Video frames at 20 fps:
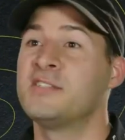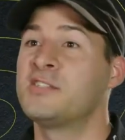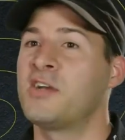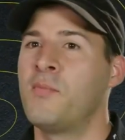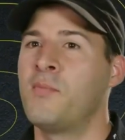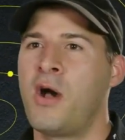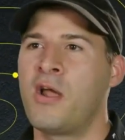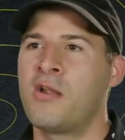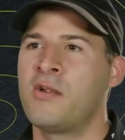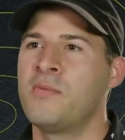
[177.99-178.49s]
It's
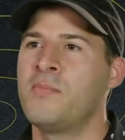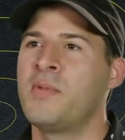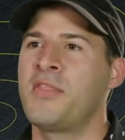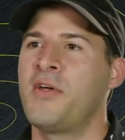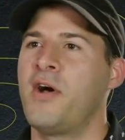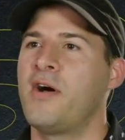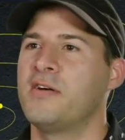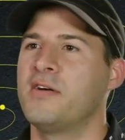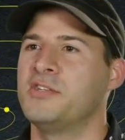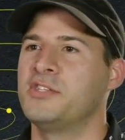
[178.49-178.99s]
our modern
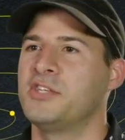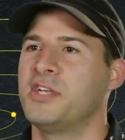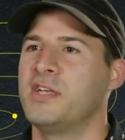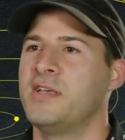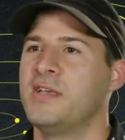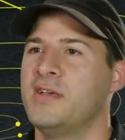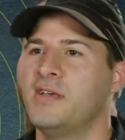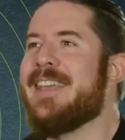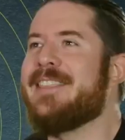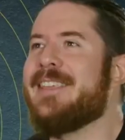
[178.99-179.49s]
mythology.
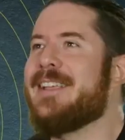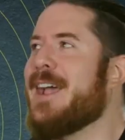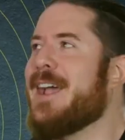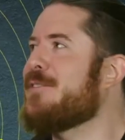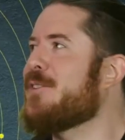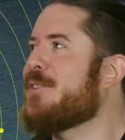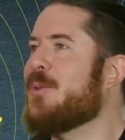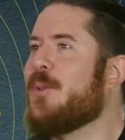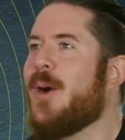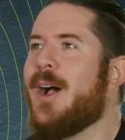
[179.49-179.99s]
I think
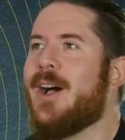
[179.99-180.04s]
after a